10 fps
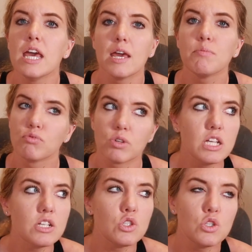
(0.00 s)
It
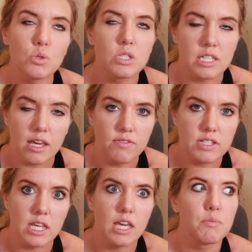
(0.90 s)
brings you
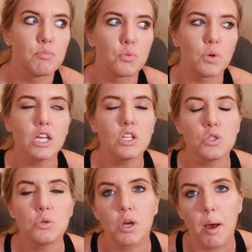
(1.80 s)
safety. It
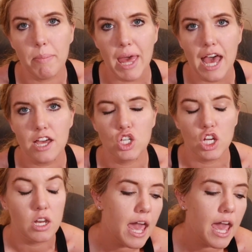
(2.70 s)
brings you compassion.